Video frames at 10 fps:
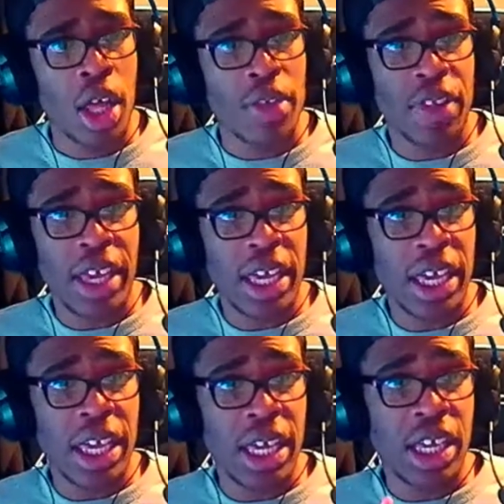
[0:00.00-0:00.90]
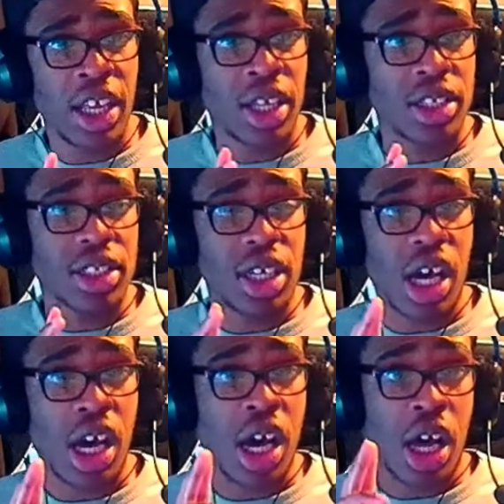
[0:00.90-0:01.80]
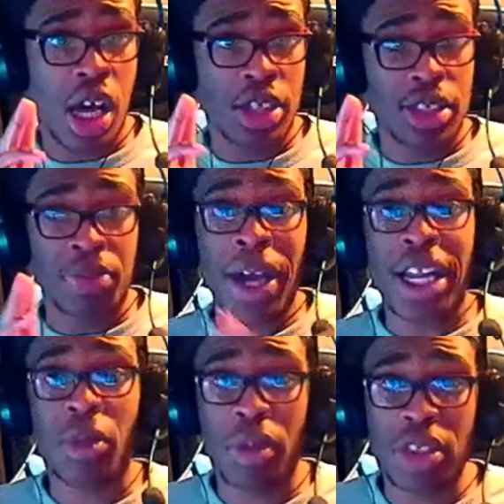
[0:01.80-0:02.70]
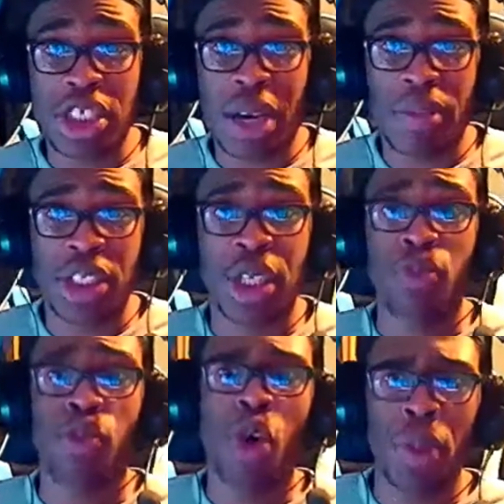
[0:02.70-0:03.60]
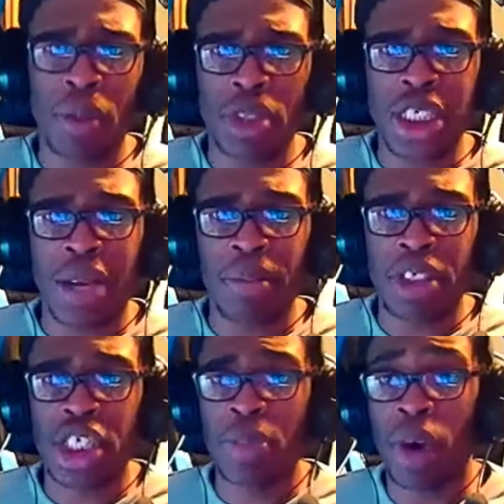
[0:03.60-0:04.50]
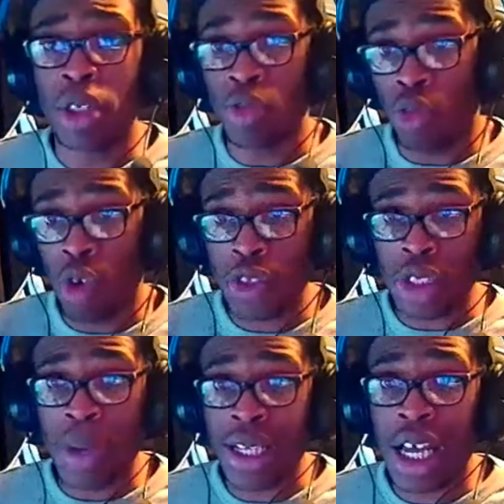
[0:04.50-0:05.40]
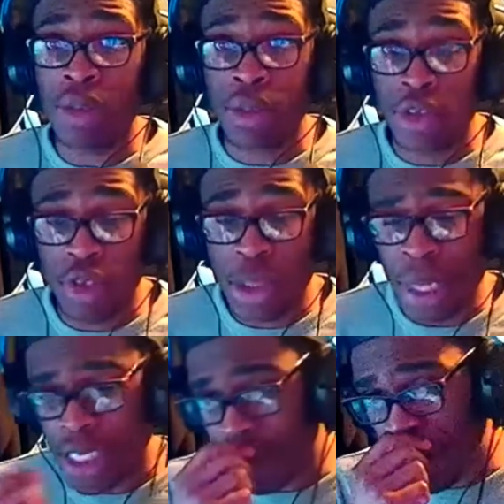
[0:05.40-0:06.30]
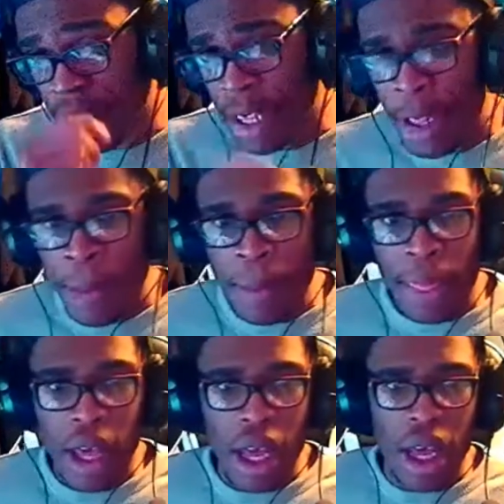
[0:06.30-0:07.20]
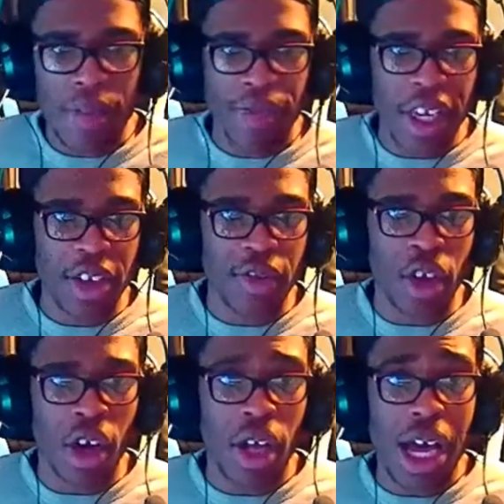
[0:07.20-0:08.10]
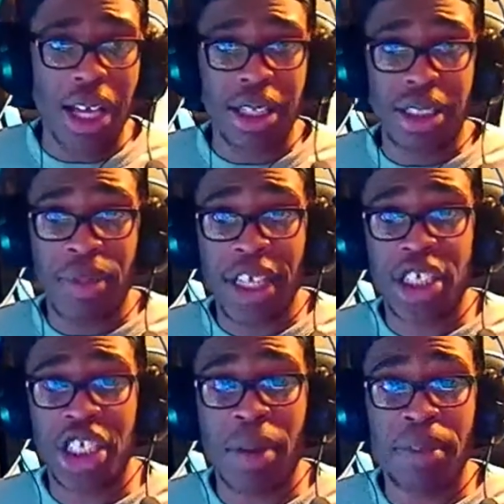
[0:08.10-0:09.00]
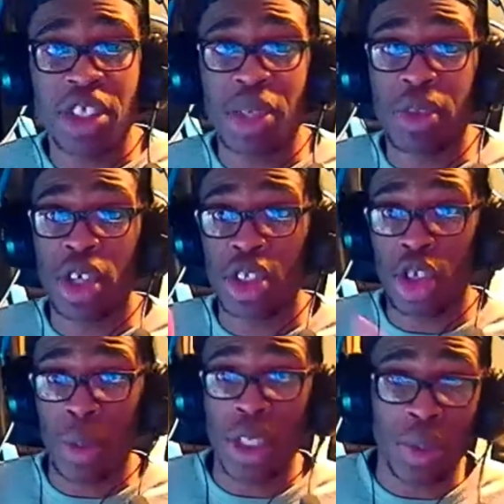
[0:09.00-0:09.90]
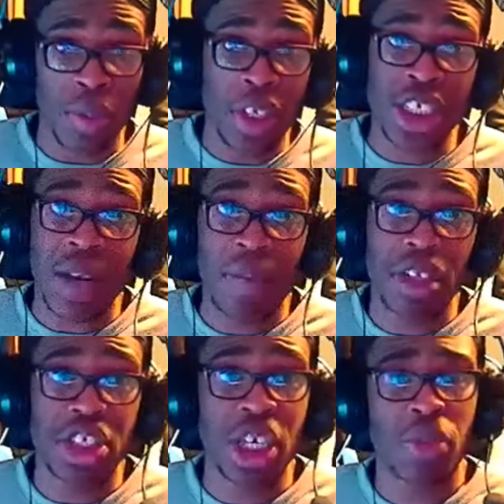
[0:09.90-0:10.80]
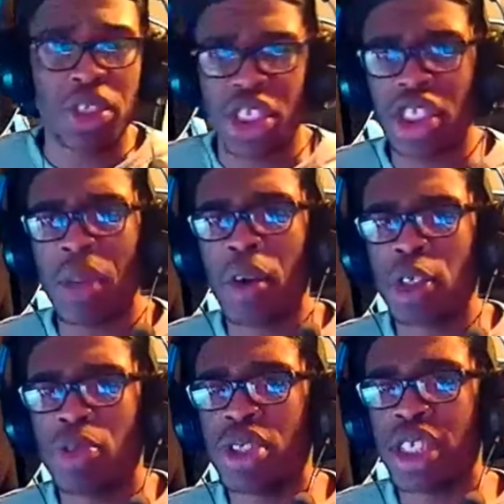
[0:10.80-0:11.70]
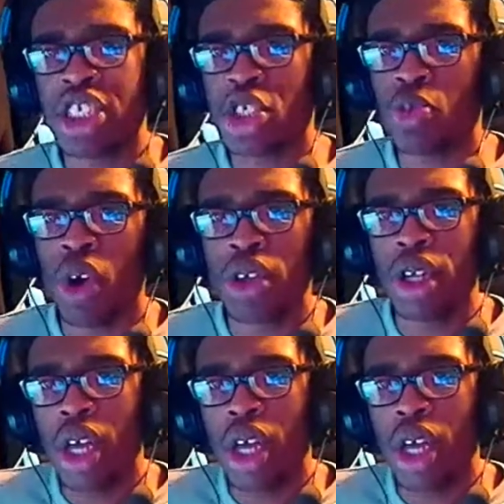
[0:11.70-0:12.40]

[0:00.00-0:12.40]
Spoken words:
the SmackDown Women's Championship, Raw Women's Championship on Raw and SmackDown respectively. Then you've got this major championship, you've got the WWE Championship, which is the most prestigious one,